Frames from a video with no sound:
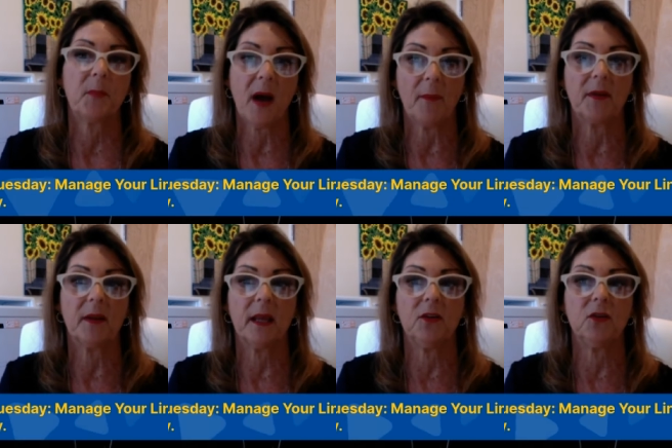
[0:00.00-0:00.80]

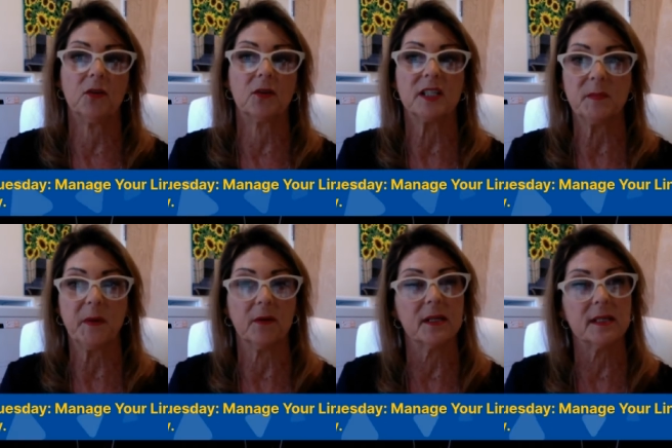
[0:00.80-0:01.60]
Populate your
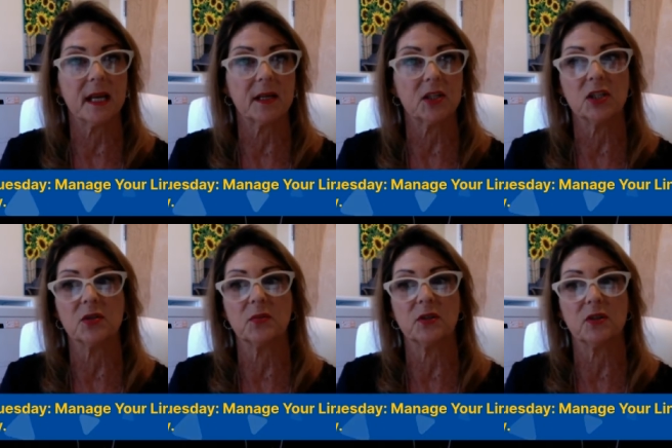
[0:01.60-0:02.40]
experience
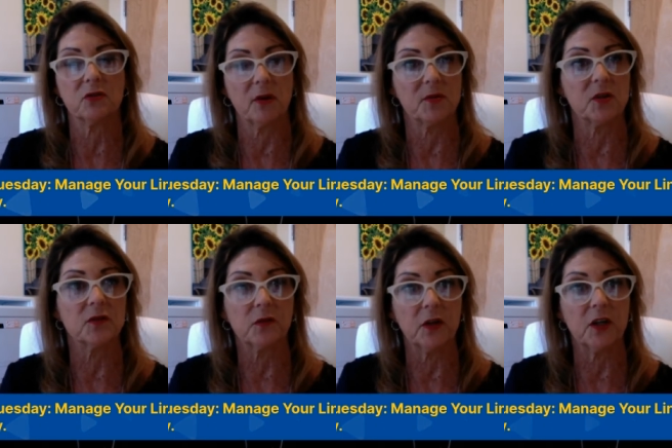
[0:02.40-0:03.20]
sections with descriptions
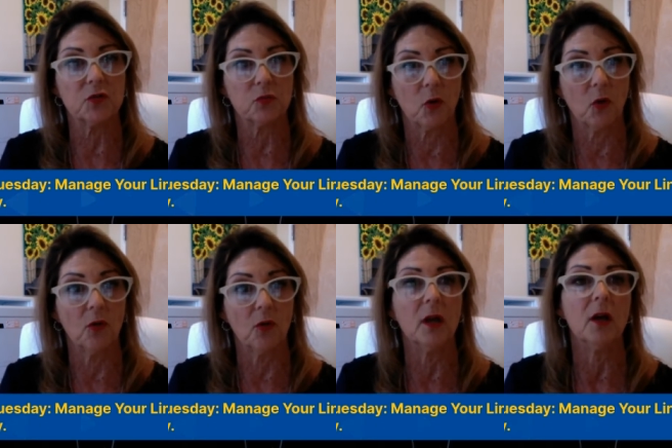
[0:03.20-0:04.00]
for each
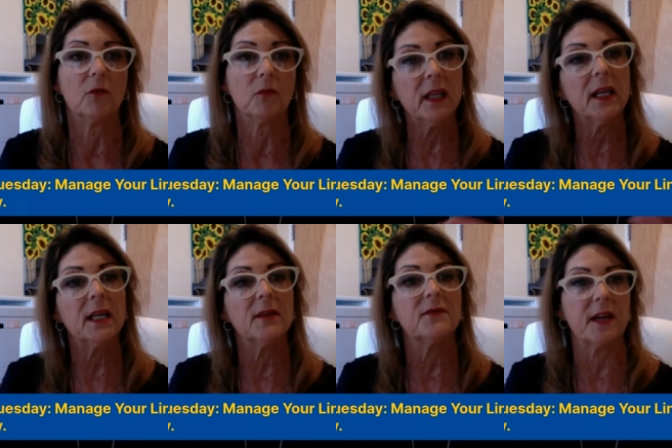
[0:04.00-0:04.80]
role. Really
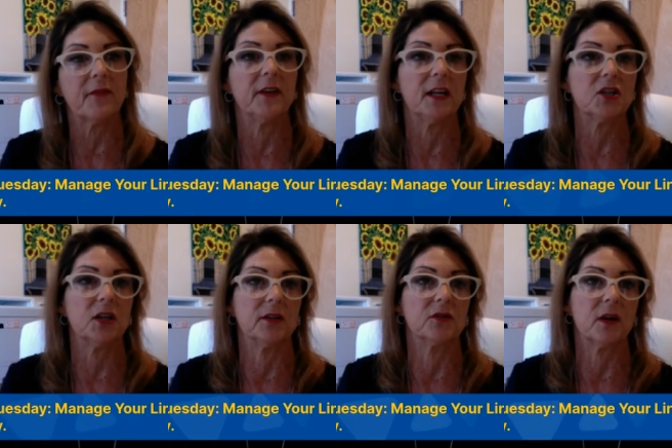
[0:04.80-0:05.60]
give
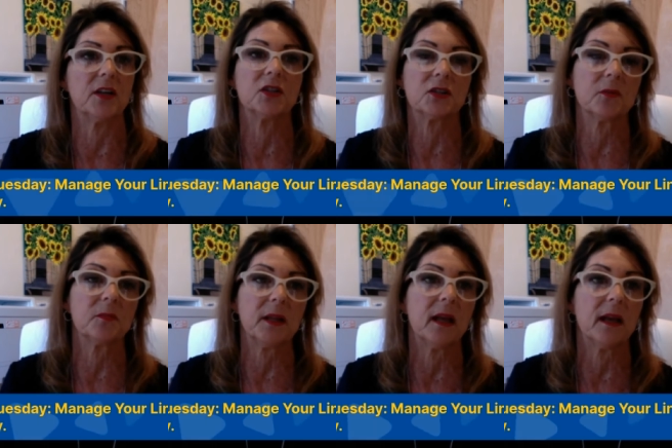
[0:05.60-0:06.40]
definitions, right? Just don't
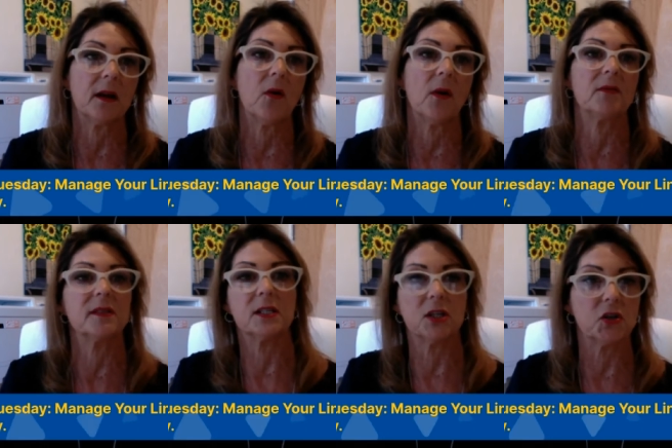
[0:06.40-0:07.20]
be like, oh, I was
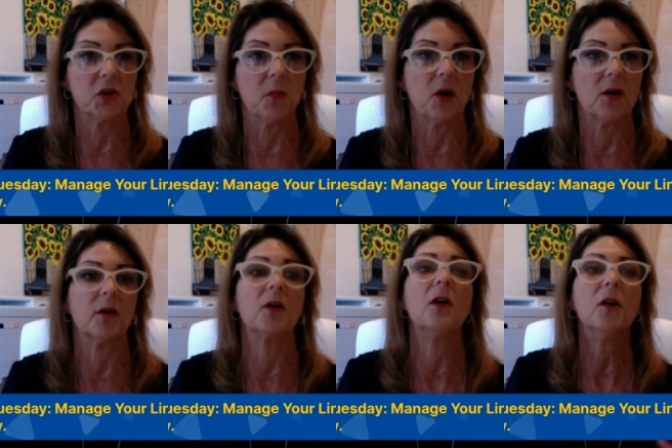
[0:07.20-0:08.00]
a digital
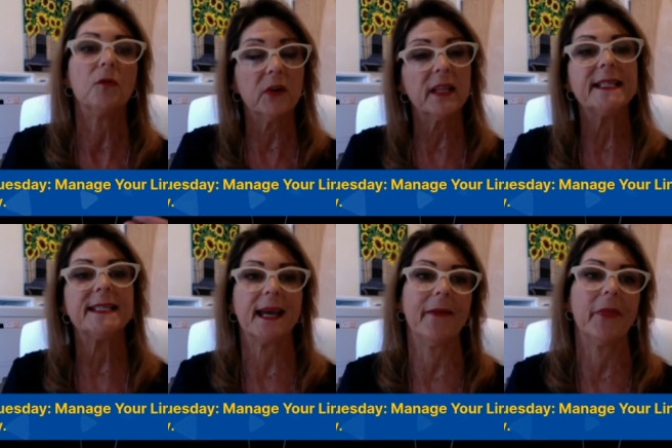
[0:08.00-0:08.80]
marketer. Really
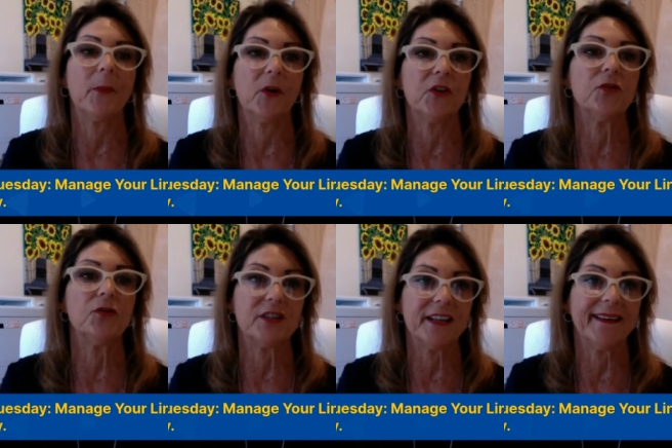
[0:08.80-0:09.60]
tell them what you
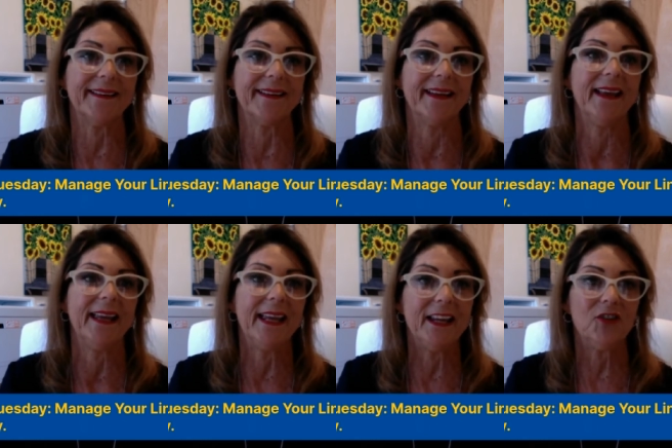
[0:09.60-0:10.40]
did
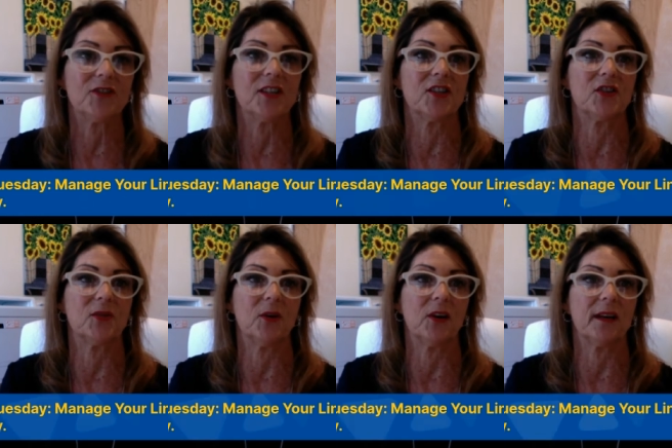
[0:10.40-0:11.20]
in your digital
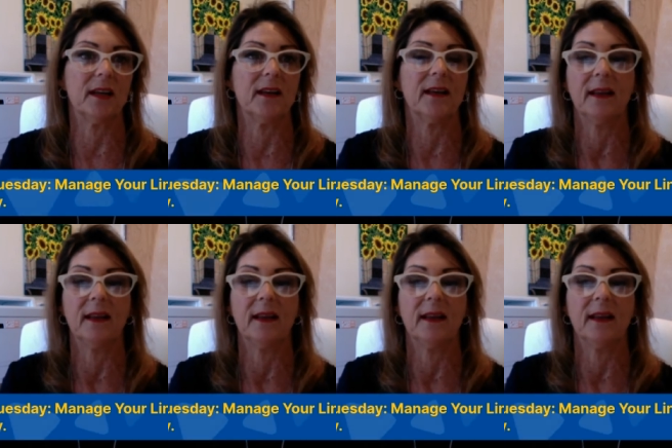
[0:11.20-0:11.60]
marketing.